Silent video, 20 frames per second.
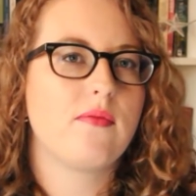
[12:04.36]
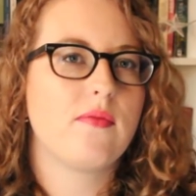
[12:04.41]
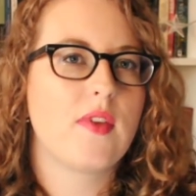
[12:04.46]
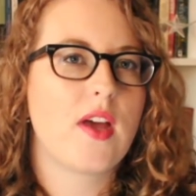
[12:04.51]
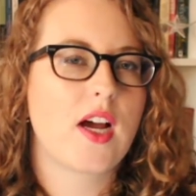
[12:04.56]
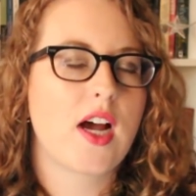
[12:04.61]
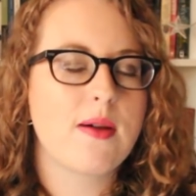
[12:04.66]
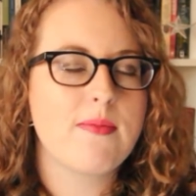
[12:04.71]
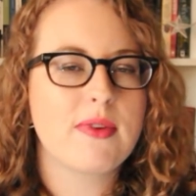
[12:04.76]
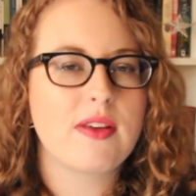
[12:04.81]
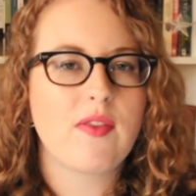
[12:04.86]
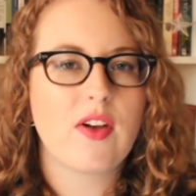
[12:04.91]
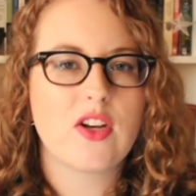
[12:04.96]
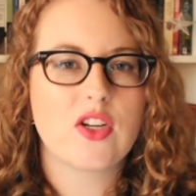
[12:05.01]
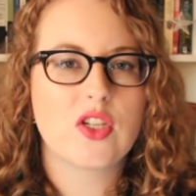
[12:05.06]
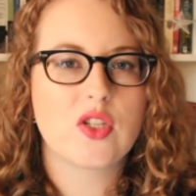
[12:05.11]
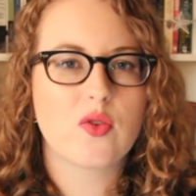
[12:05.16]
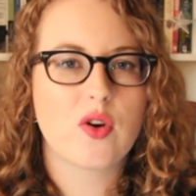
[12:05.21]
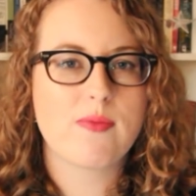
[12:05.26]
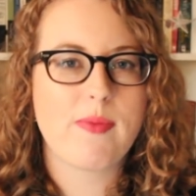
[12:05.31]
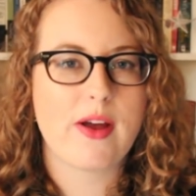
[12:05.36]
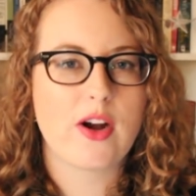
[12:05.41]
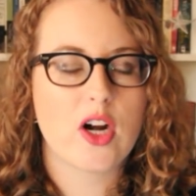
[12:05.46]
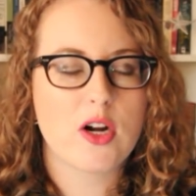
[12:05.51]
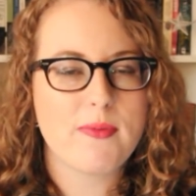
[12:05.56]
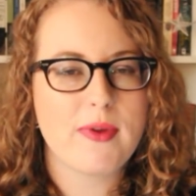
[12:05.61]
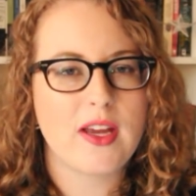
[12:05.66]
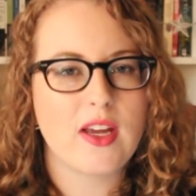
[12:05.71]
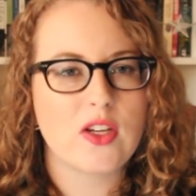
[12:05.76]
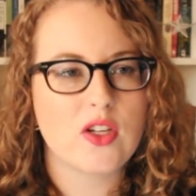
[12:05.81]
a coming-of-age story about her
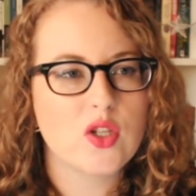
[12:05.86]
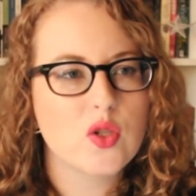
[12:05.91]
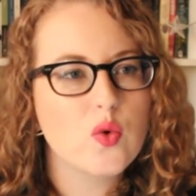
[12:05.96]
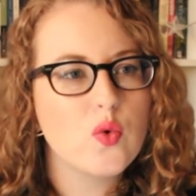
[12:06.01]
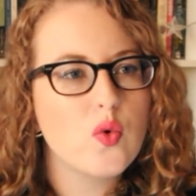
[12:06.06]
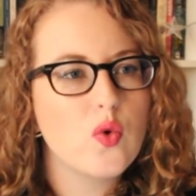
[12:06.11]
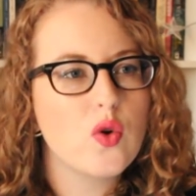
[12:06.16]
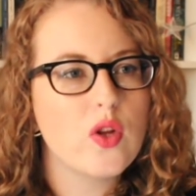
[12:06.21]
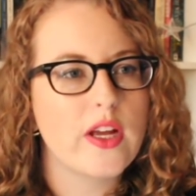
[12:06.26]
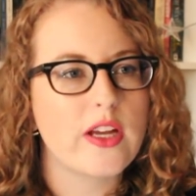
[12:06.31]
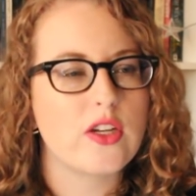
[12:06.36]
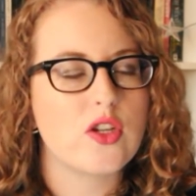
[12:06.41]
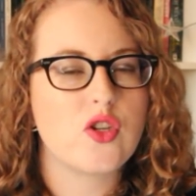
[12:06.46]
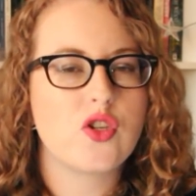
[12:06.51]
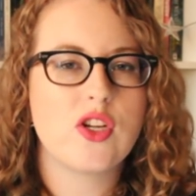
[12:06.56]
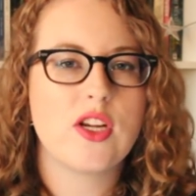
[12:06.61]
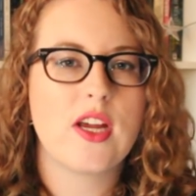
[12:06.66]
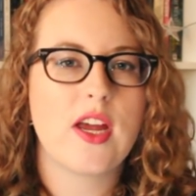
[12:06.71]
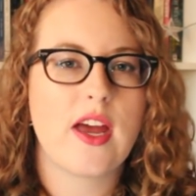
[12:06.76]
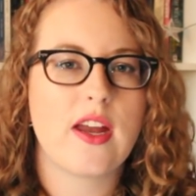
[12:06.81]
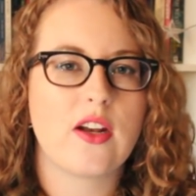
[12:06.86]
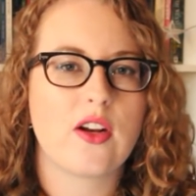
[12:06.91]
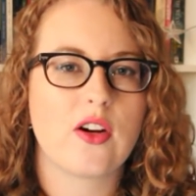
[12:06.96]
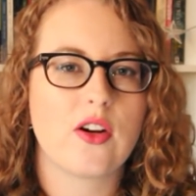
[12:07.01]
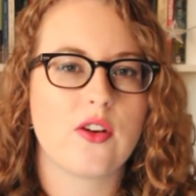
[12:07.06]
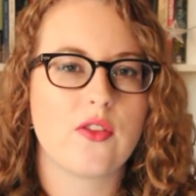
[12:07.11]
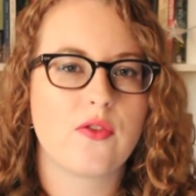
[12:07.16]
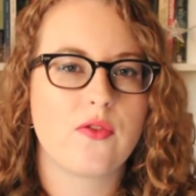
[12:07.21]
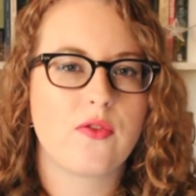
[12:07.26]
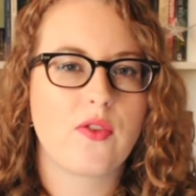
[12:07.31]
being in school, and she and
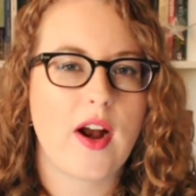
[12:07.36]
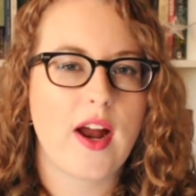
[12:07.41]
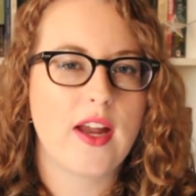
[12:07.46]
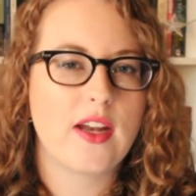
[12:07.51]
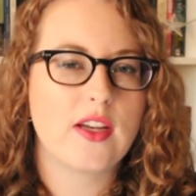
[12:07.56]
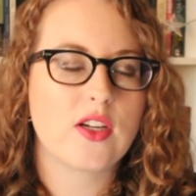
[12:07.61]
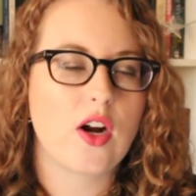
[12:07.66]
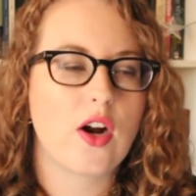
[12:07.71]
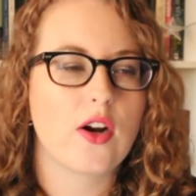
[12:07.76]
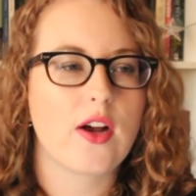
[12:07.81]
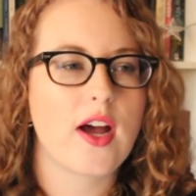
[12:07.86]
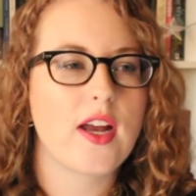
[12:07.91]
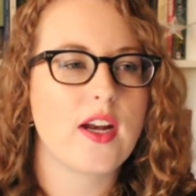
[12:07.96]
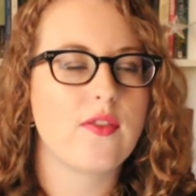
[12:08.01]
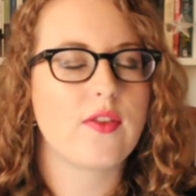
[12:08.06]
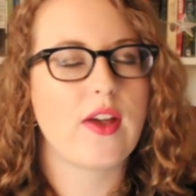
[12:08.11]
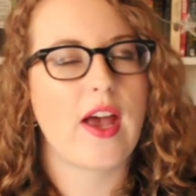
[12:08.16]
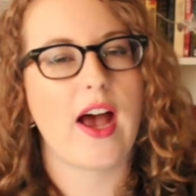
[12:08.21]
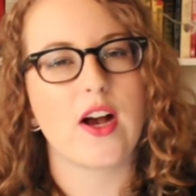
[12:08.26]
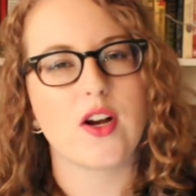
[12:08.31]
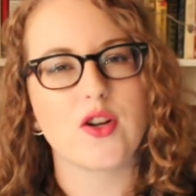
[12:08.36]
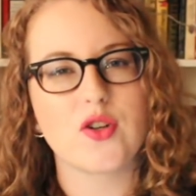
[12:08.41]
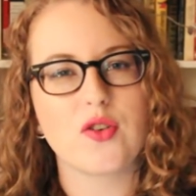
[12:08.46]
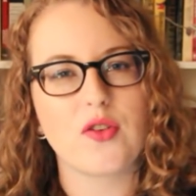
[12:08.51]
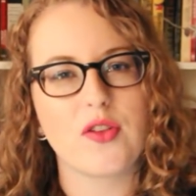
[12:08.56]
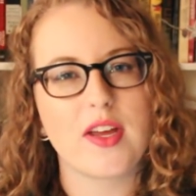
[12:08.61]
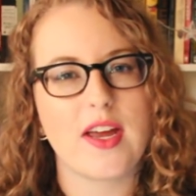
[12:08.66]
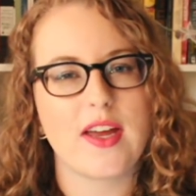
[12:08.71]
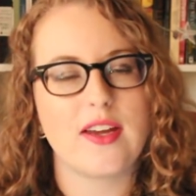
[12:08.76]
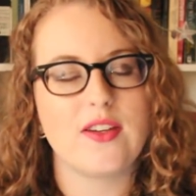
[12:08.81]
her friend are kind of
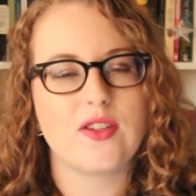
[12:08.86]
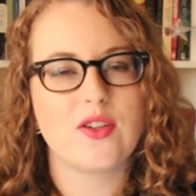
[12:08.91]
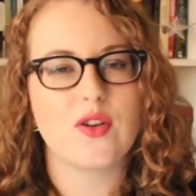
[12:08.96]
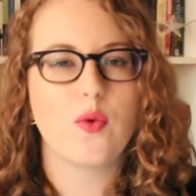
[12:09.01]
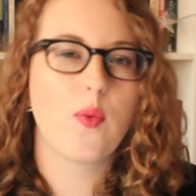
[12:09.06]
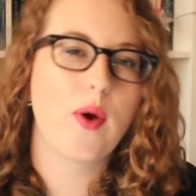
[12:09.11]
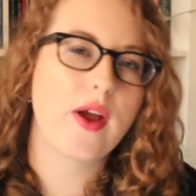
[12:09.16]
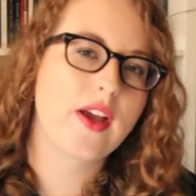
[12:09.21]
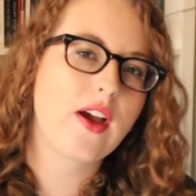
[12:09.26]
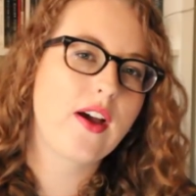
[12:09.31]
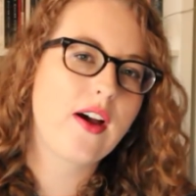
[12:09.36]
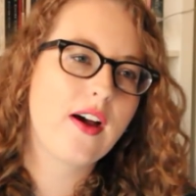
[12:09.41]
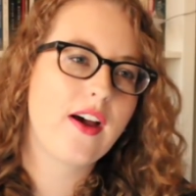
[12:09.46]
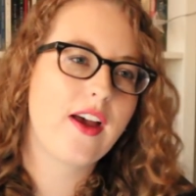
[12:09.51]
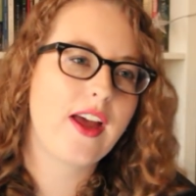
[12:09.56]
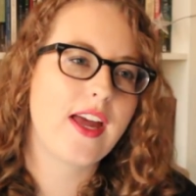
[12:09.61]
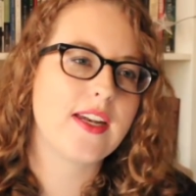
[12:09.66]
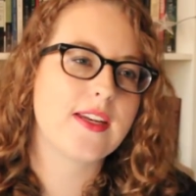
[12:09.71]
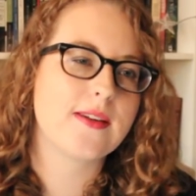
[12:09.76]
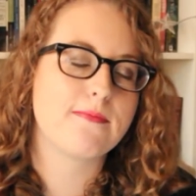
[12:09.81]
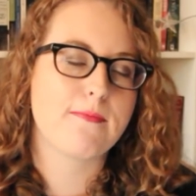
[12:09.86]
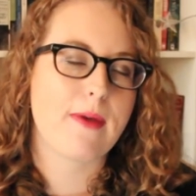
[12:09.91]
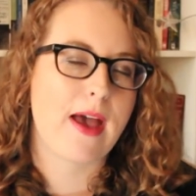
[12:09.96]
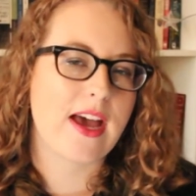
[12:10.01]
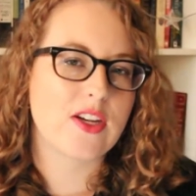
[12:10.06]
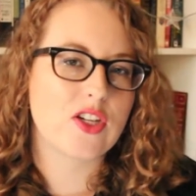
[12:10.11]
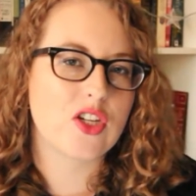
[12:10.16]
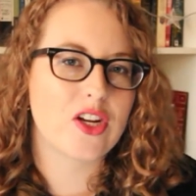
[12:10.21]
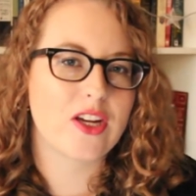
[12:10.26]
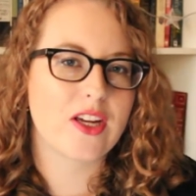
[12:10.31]
casually into Wicca and
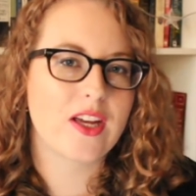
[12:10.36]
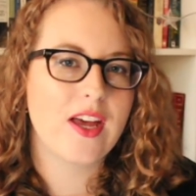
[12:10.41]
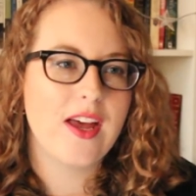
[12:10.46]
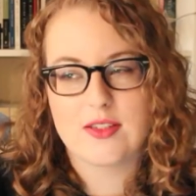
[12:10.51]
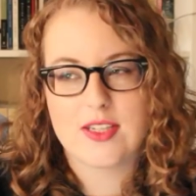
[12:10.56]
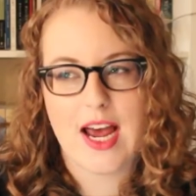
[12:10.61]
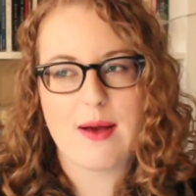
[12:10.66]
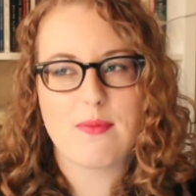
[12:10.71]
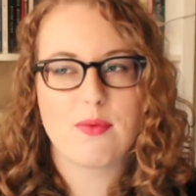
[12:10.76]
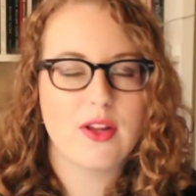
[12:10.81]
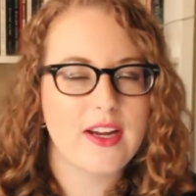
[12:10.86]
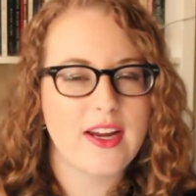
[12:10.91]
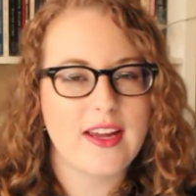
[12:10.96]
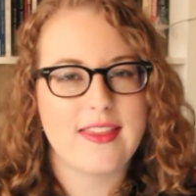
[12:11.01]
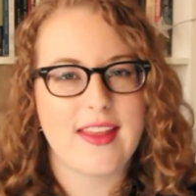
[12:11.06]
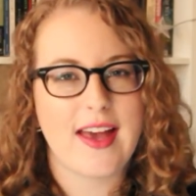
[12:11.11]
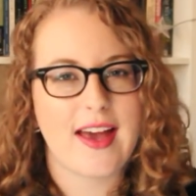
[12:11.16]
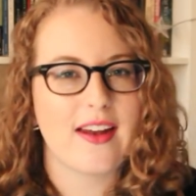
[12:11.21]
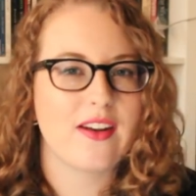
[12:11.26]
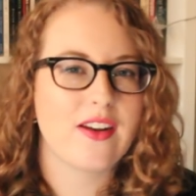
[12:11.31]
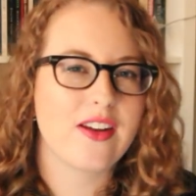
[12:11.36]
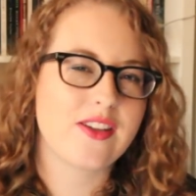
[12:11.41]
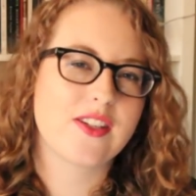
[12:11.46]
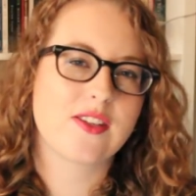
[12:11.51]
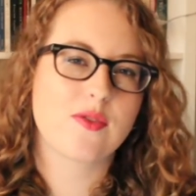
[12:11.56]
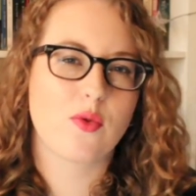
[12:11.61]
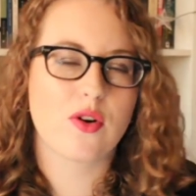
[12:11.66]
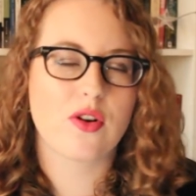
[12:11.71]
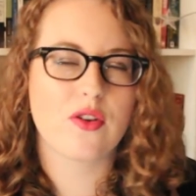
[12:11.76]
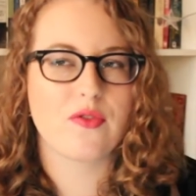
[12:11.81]
magic, dabbling in that in a
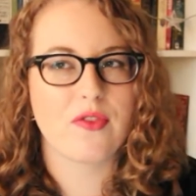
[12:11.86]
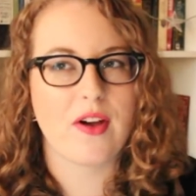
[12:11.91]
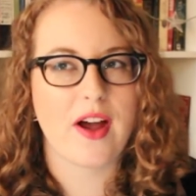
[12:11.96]
sort of